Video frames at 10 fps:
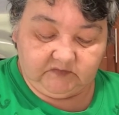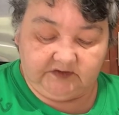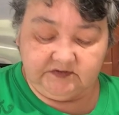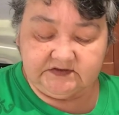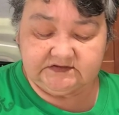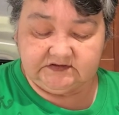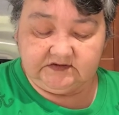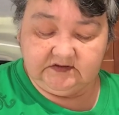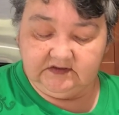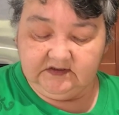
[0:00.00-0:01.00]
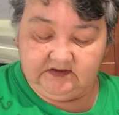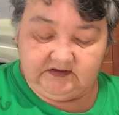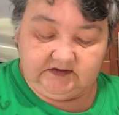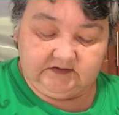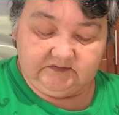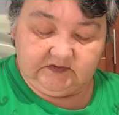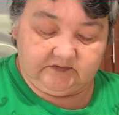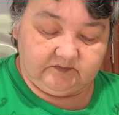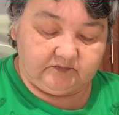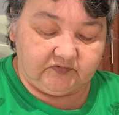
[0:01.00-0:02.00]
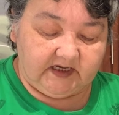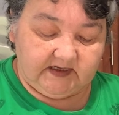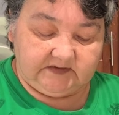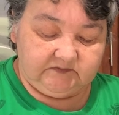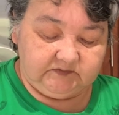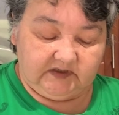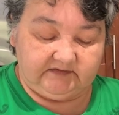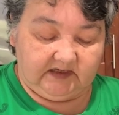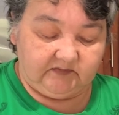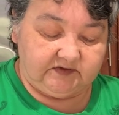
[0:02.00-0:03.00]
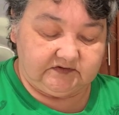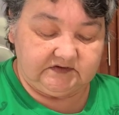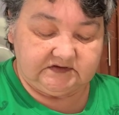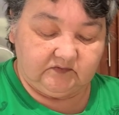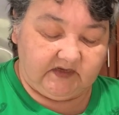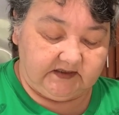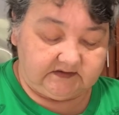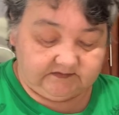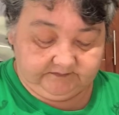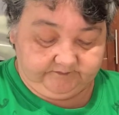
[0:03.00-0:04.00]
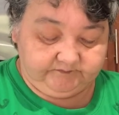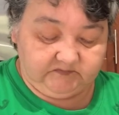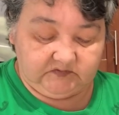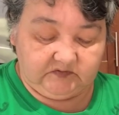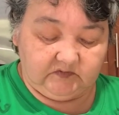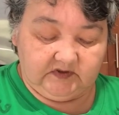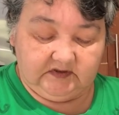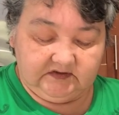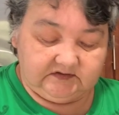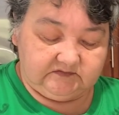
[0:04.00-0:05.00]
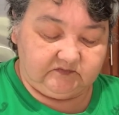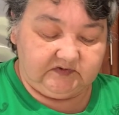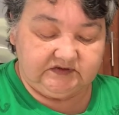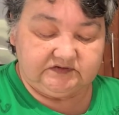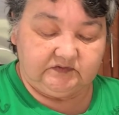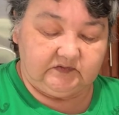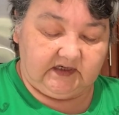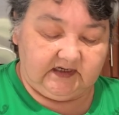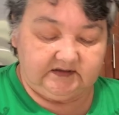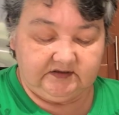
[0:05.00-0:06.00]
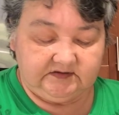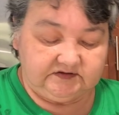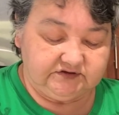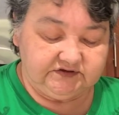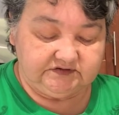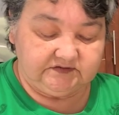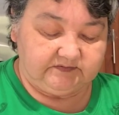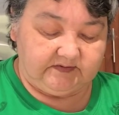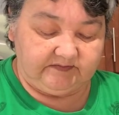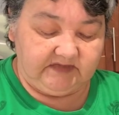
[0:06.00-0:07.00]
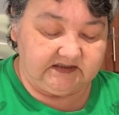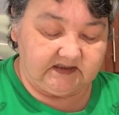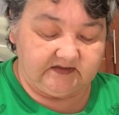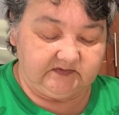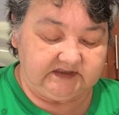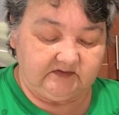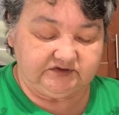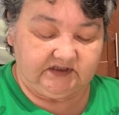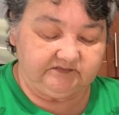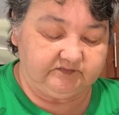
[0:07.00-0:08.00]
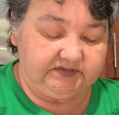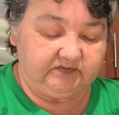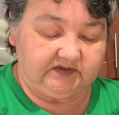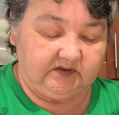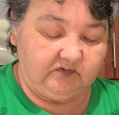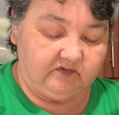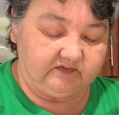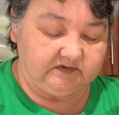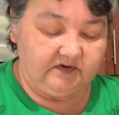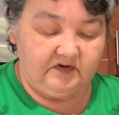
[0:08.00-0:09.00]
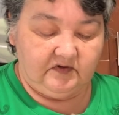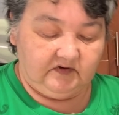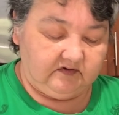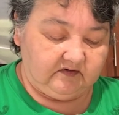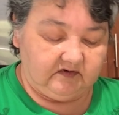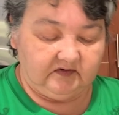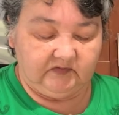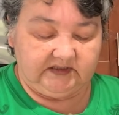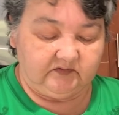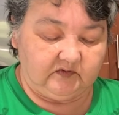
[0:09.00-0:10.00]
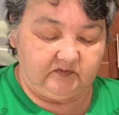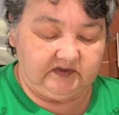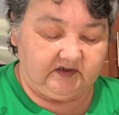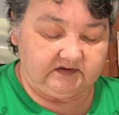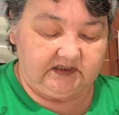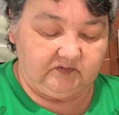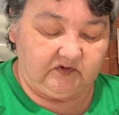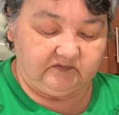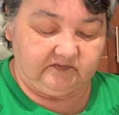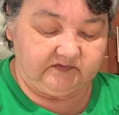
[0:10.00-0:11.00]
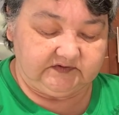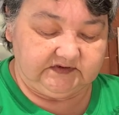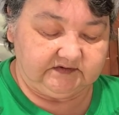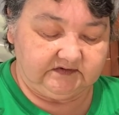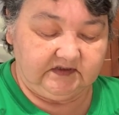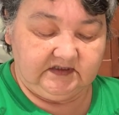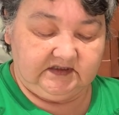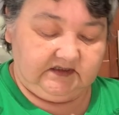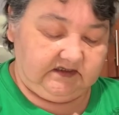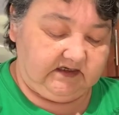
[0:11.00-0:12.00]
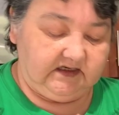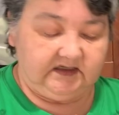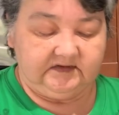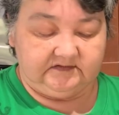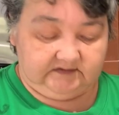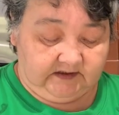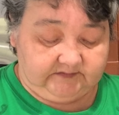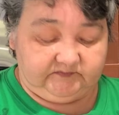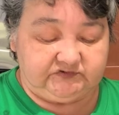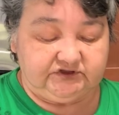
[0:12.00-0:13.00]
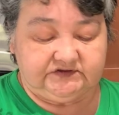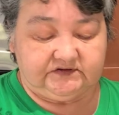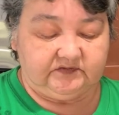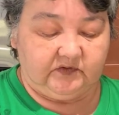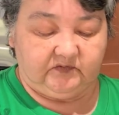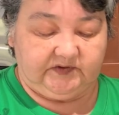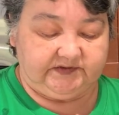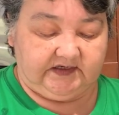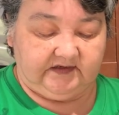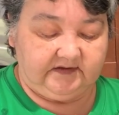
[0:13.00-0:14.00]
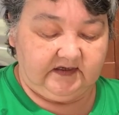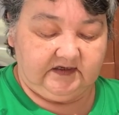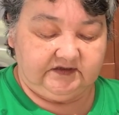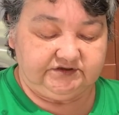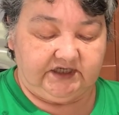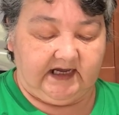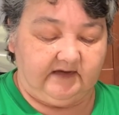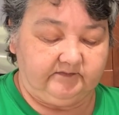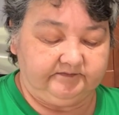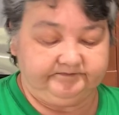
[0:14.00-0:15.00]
This bread my grandmother used to make. She used to make it every time she had people come over, or whenever we all came over for dinner, and she'd serve it with jam,